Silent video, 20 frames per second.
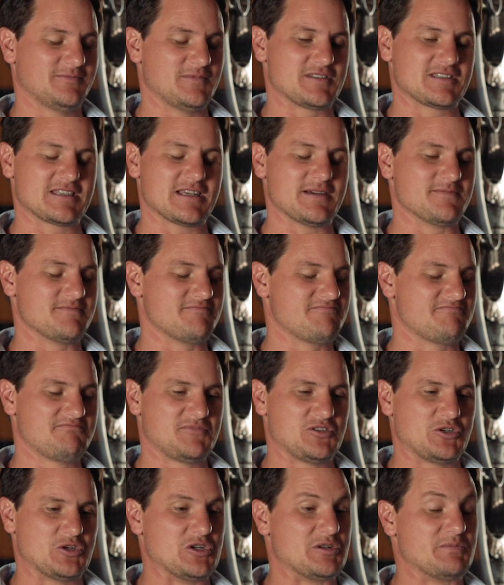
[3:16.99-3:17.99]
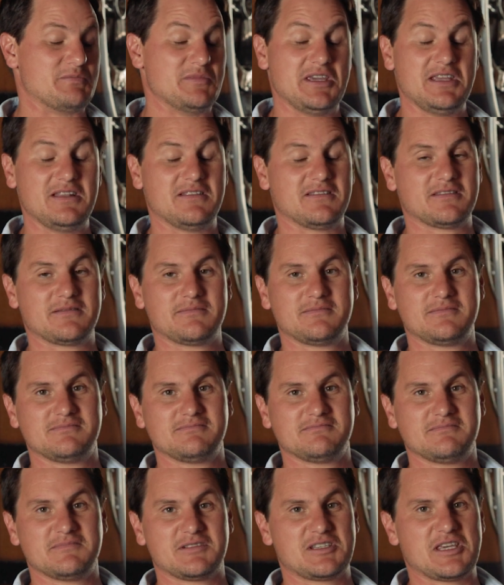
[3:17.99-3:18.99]
with some good meat,
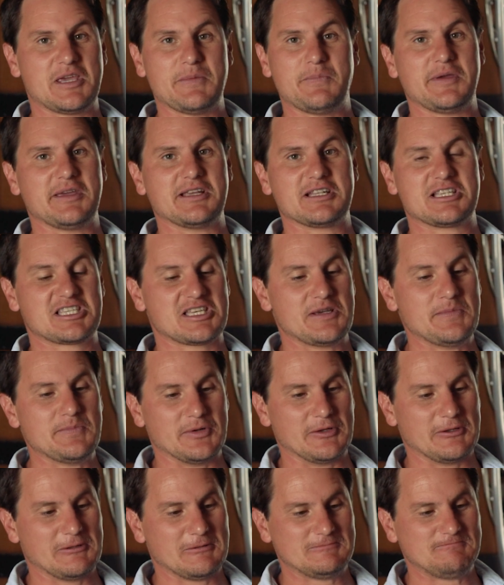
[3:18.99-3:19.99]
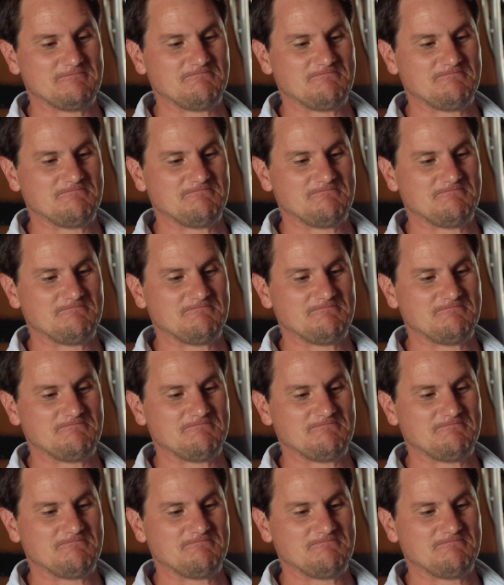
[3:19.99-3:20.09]
keeping it simple.